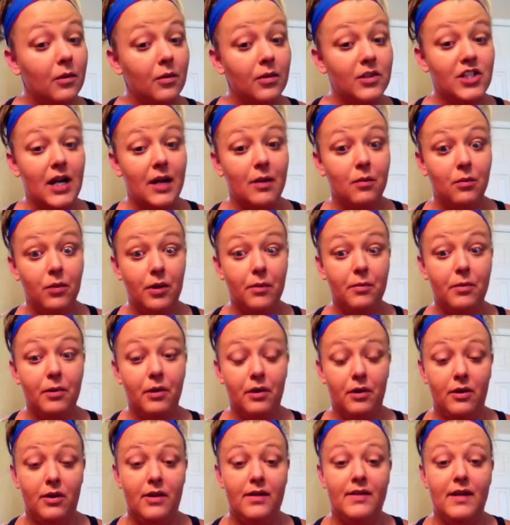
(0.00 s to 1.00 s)
which I will put
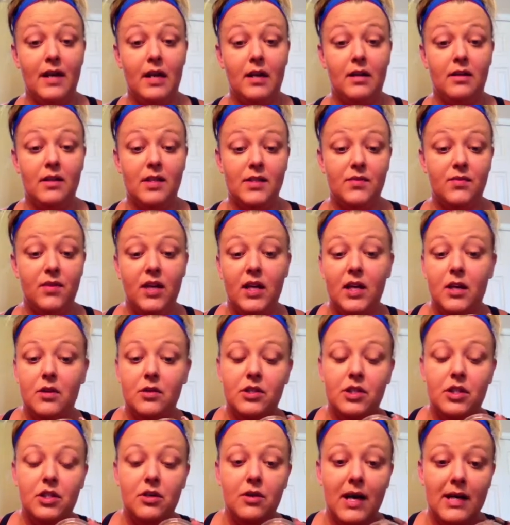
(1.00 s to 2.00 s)
on at the end of this video
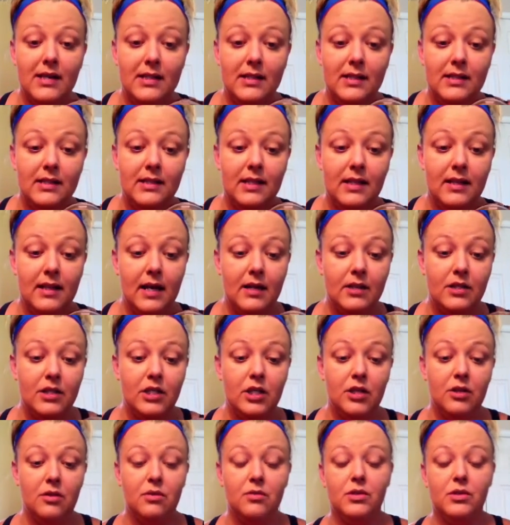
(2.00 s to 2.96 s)
so you guys can see that too.